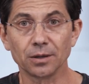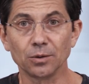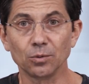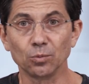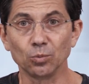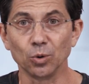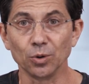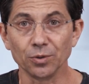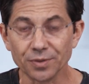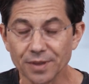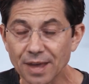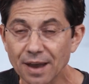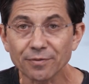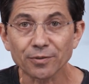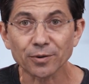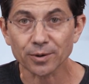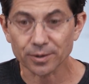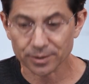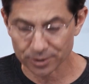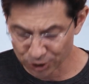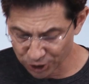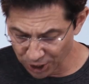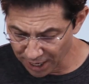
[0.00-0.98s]
will
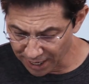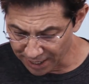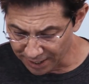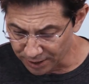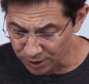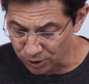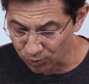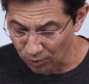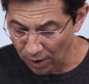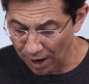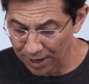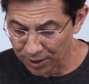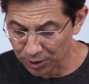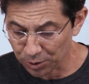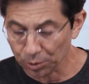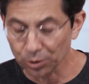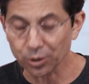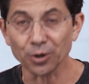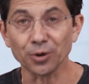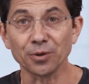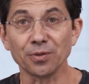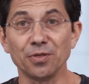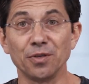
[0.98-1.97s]
never change, right? You
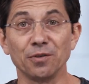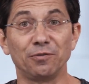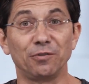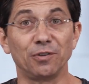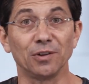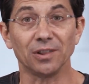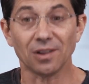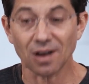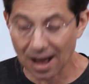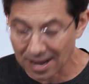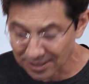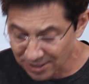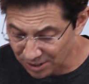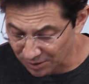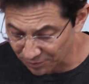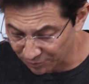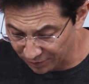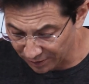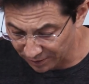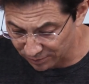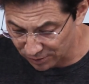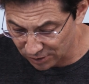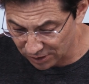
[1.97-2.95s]
learn the
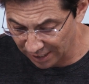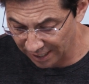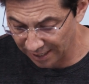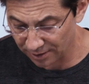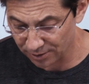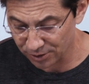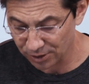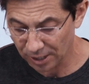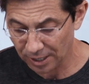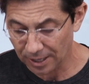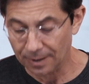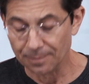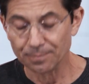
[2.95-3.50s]
philosophy of sales.